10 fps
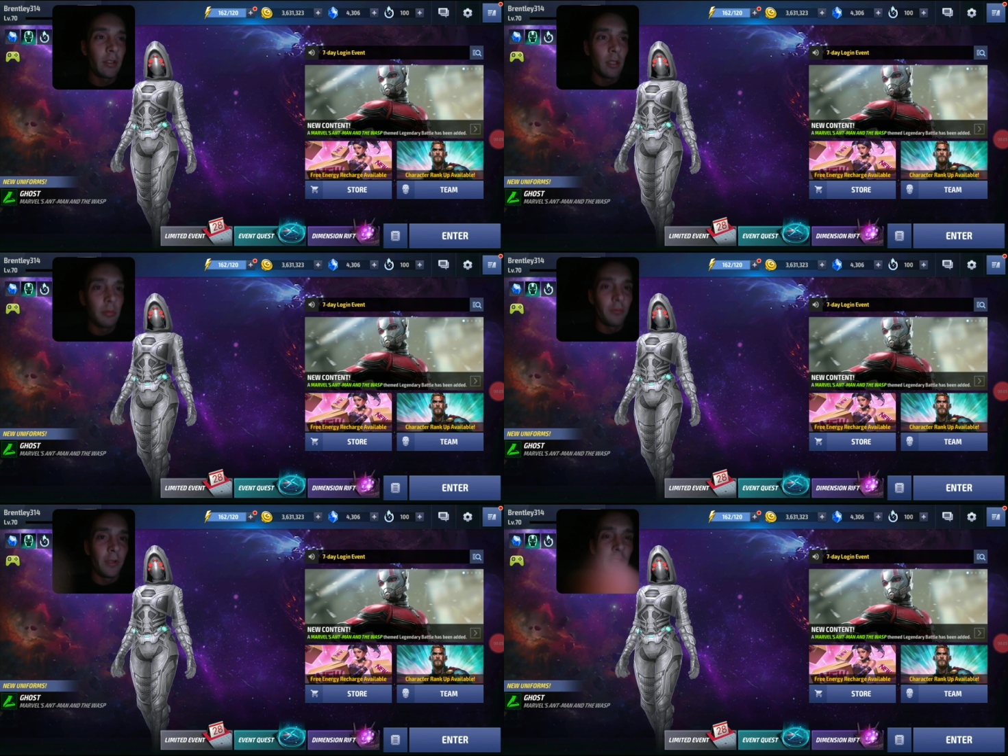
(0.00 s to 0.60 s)
a
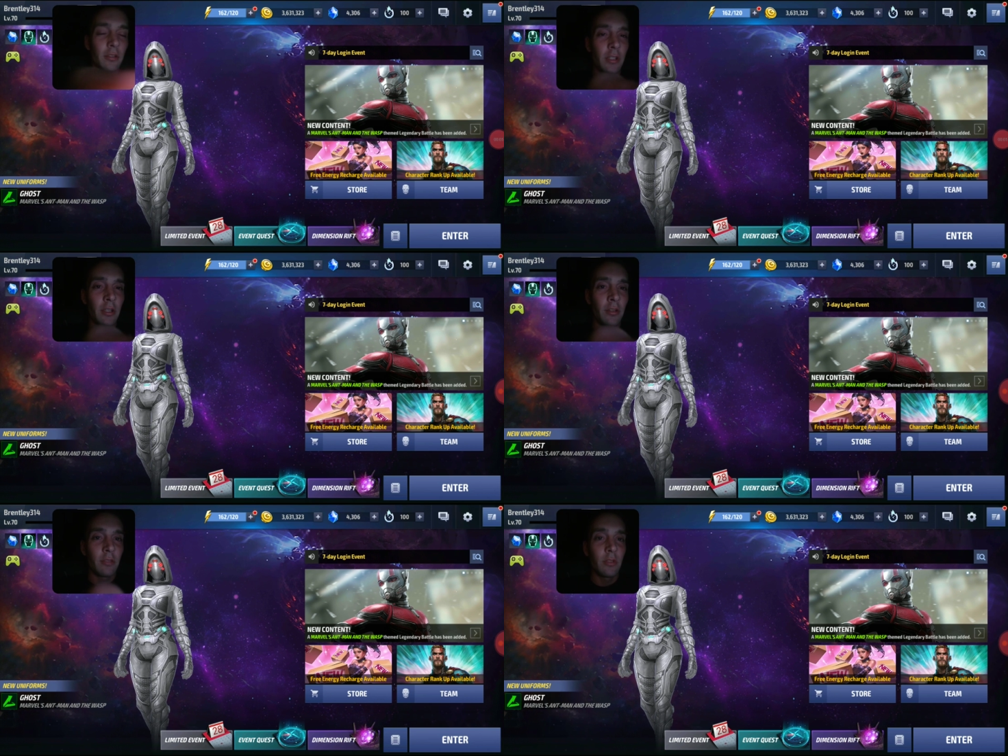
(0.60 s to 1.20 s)
couple videos
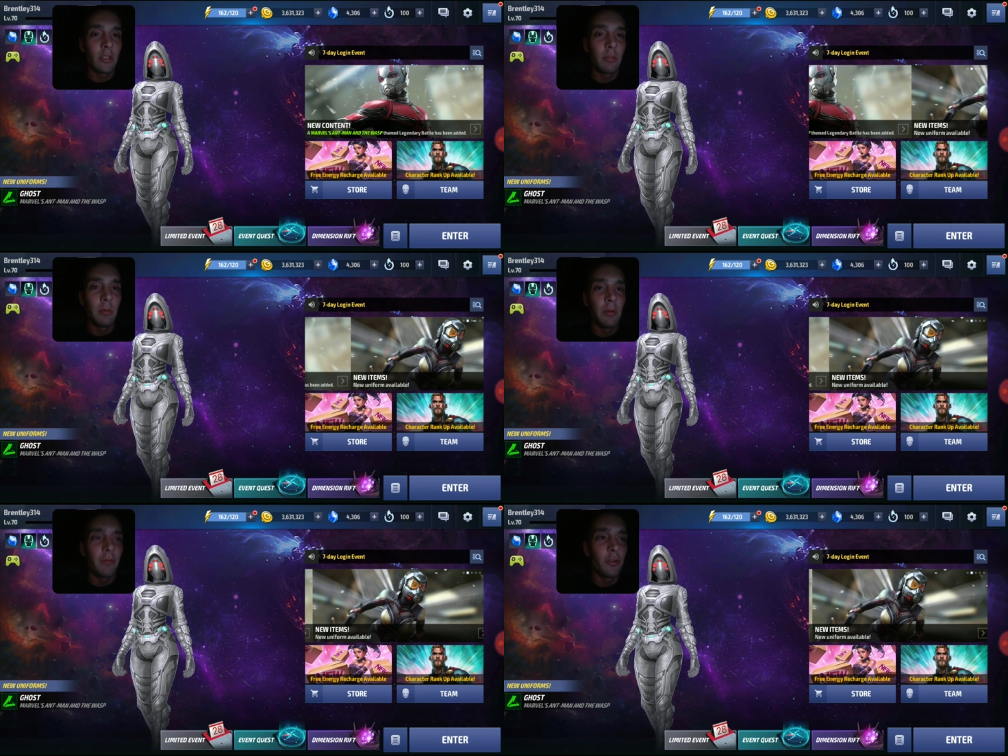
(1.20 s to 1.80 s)
here, and this one's going to
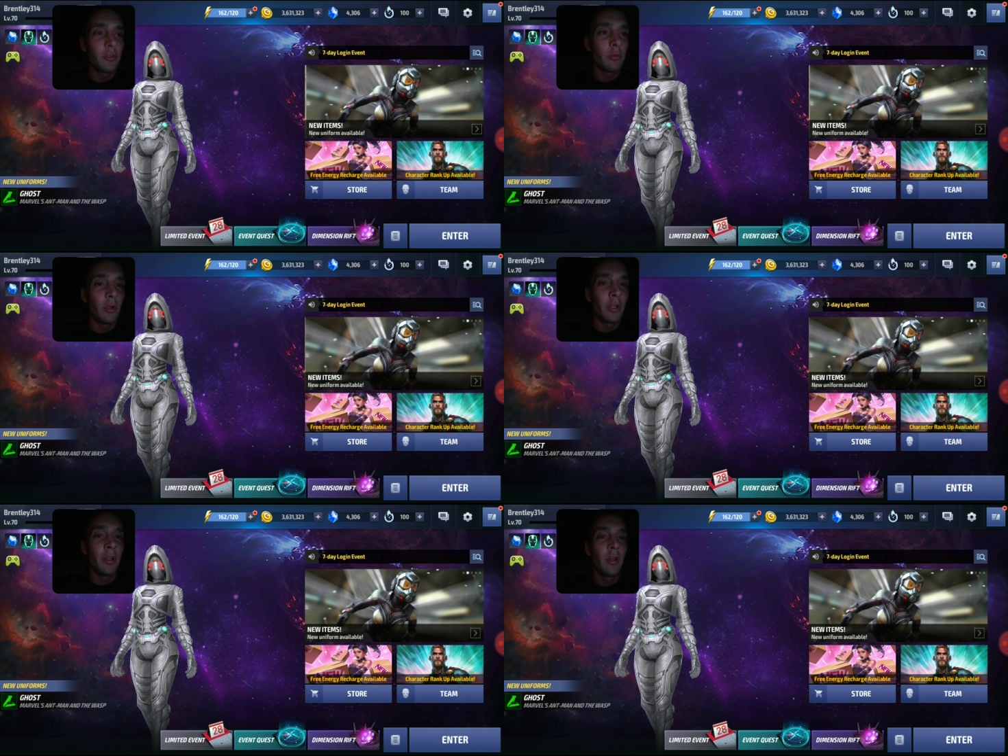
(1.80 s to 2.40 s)
be my first one,